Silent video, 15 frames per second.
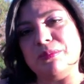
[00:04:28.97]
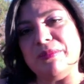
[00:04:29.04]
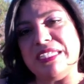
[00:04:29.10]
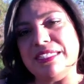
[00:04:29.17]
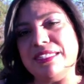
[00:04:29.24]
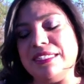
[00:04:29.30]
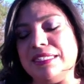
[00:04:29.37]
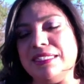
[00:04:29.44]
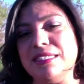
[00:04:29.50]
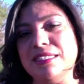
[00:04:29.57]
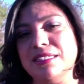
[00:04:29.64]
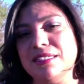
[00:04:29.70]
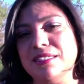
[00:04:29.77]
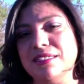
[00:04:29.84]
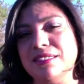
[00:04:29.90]
Mason
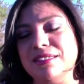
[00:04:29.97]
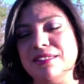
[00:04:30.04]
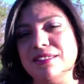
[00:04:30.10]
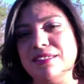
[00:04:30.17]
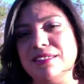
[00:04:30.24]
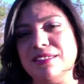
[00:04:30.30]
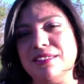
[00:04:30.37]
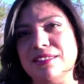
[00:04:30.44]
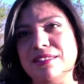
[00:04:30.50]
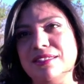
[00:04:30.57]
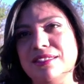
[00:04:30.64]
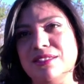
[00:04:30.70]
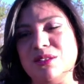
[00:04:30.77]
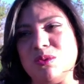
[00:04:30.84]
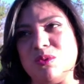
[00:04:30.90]
because
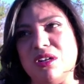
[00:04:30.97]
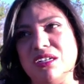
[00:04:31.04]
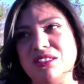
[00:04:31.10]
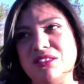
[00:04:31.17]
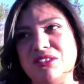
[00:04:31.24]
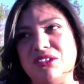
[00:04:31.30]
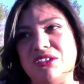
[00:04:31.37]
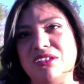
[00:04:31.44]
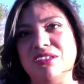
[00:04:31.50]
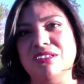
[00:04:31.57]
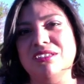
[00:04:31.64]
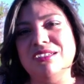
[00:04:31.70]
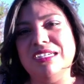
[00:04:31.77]
he's a rock star.